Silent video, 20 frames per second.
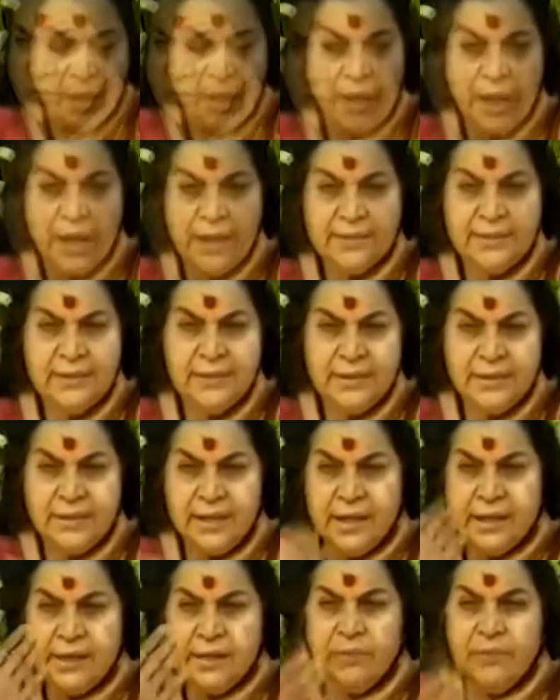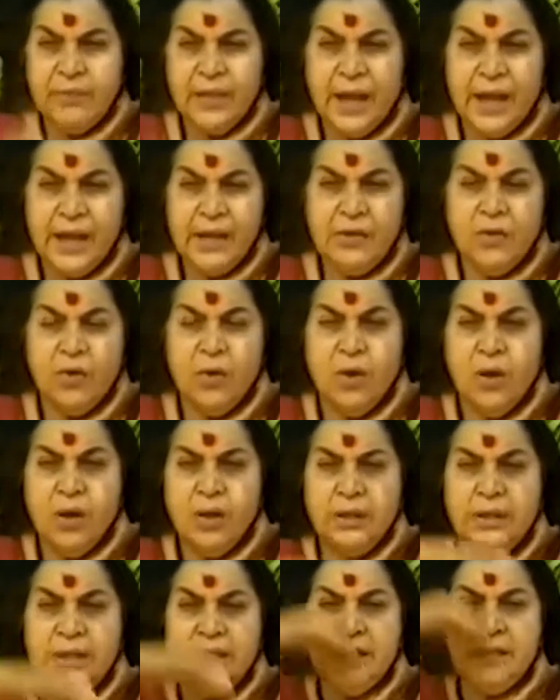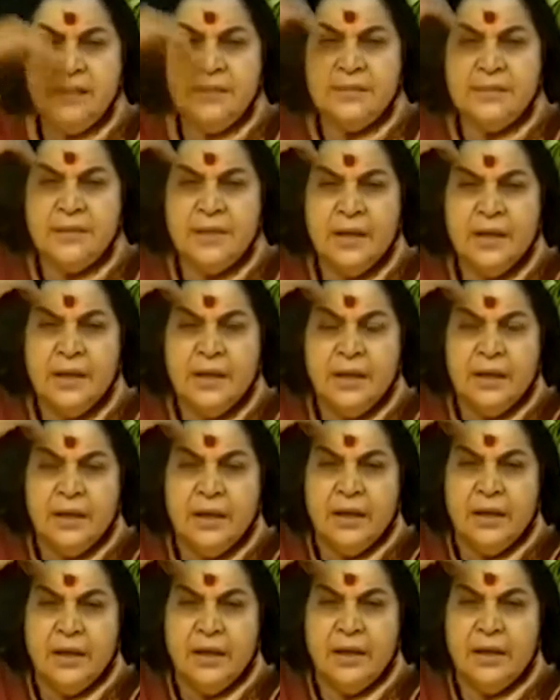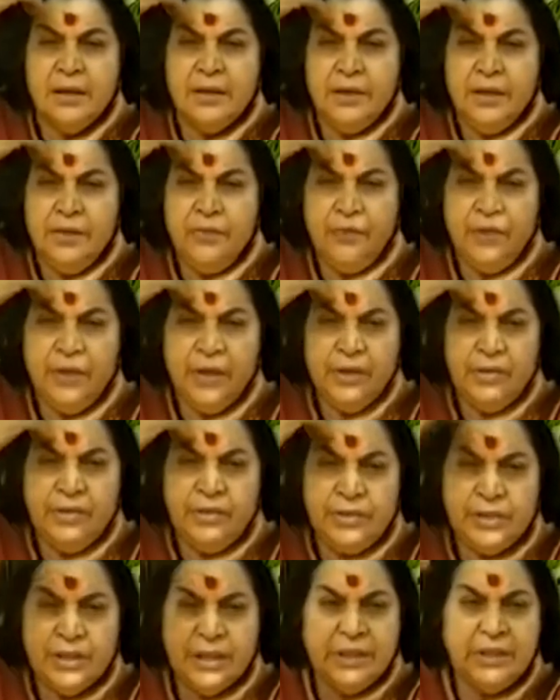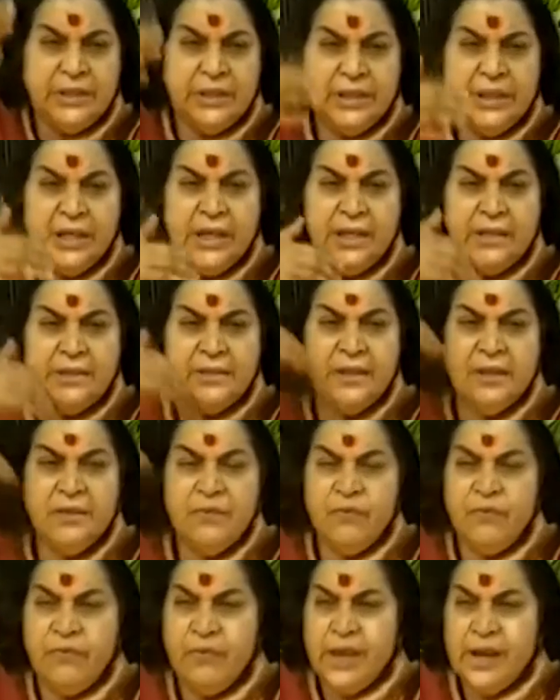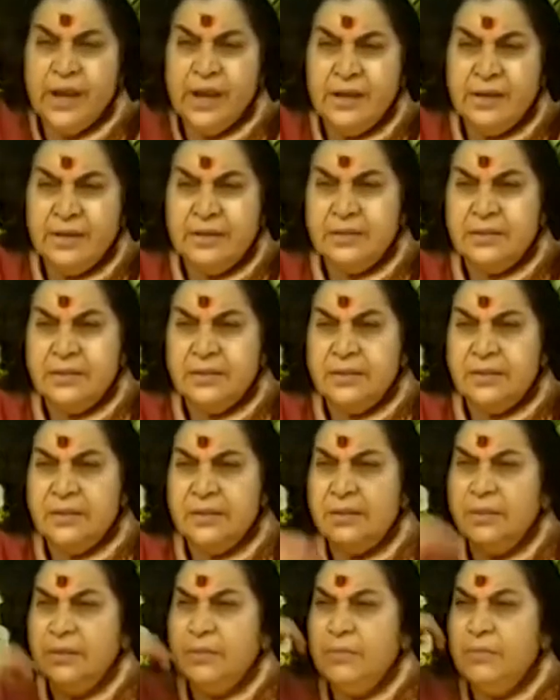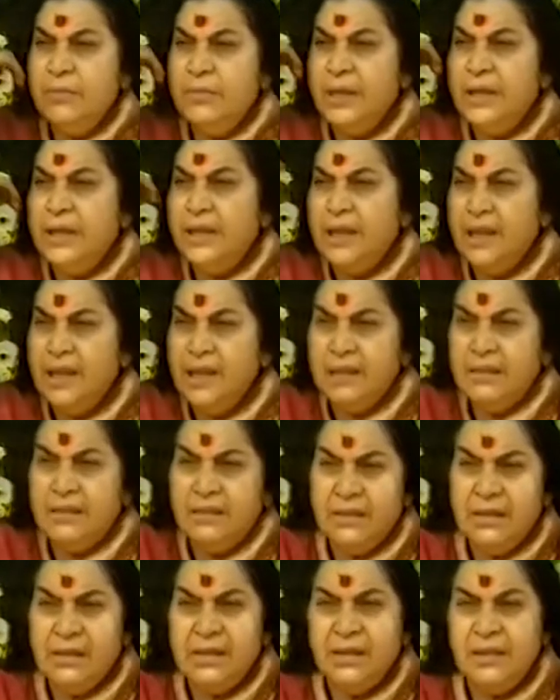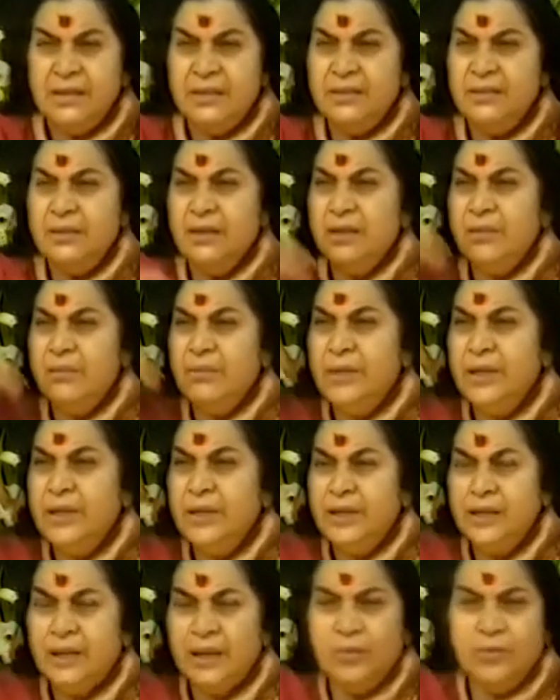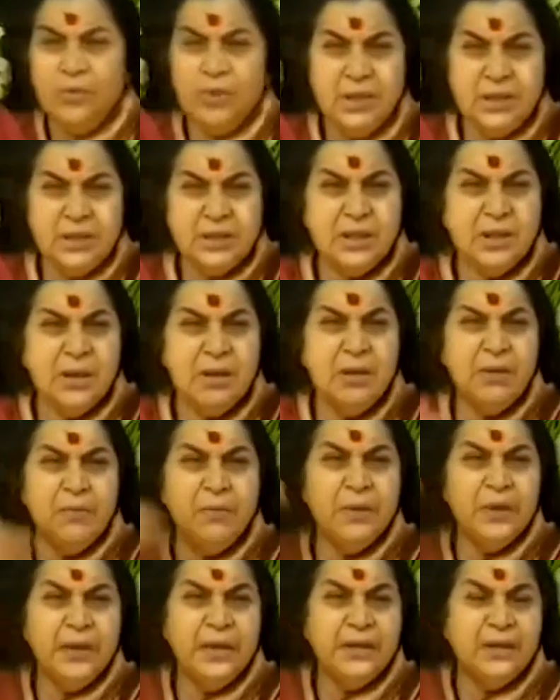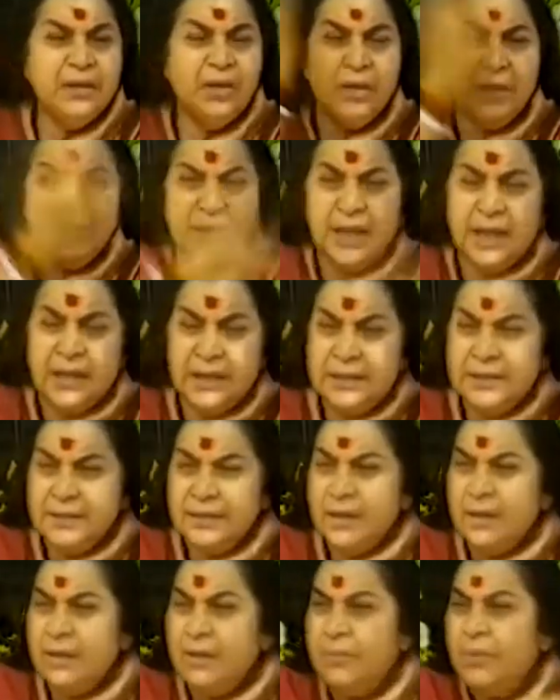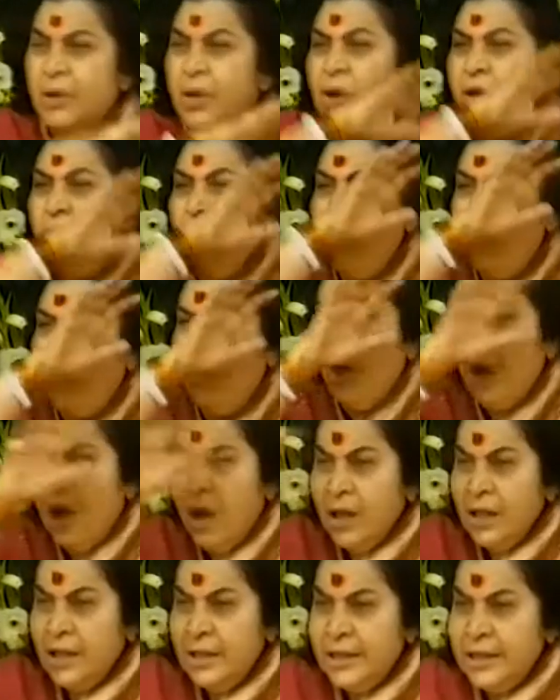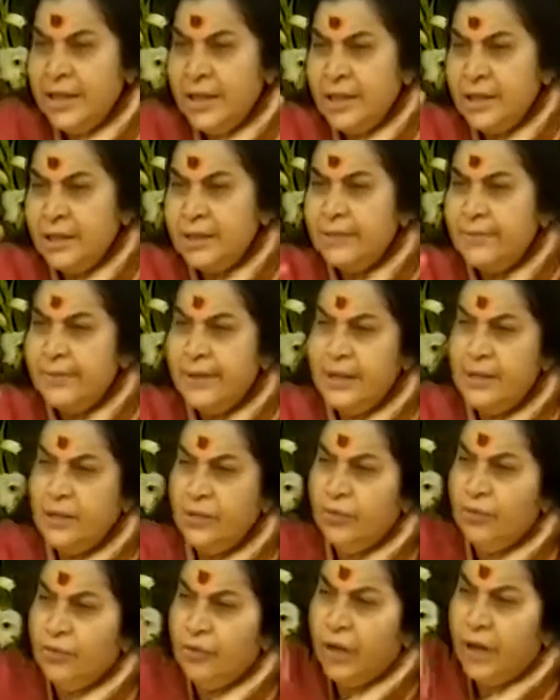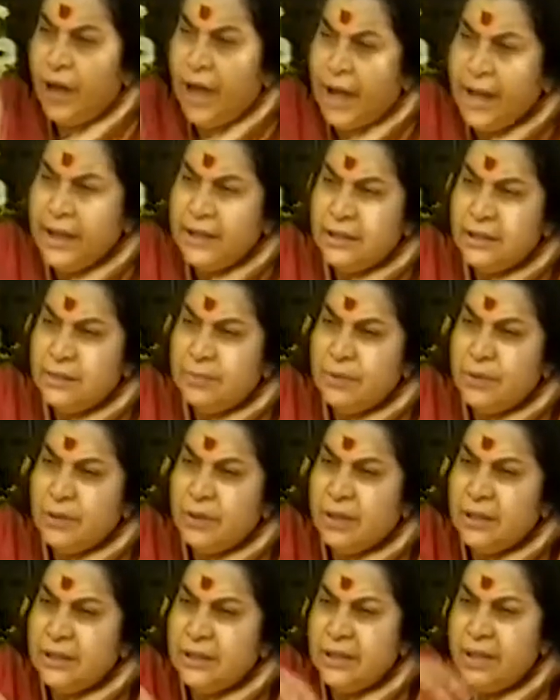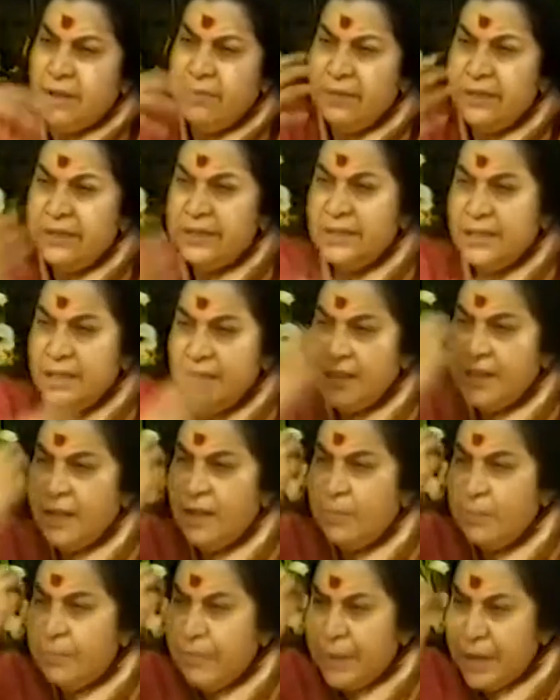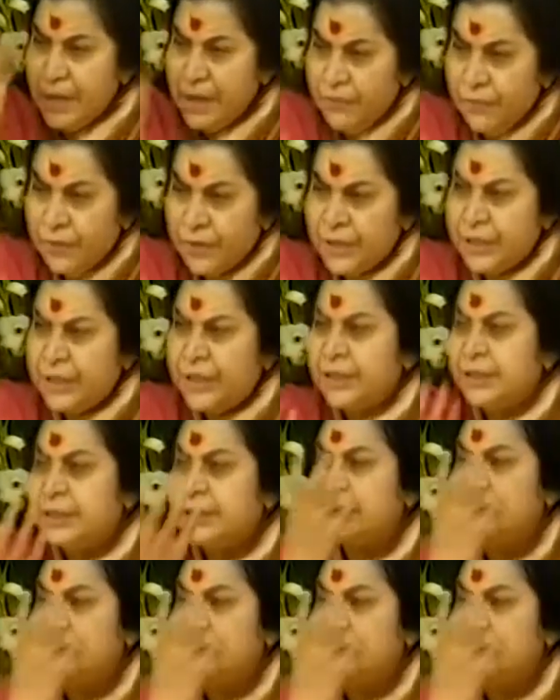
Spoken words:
As a result of that, all these different churches and fanaticism and atheism and communism and all that ism, all these will neutralize because they will see their benefit in it.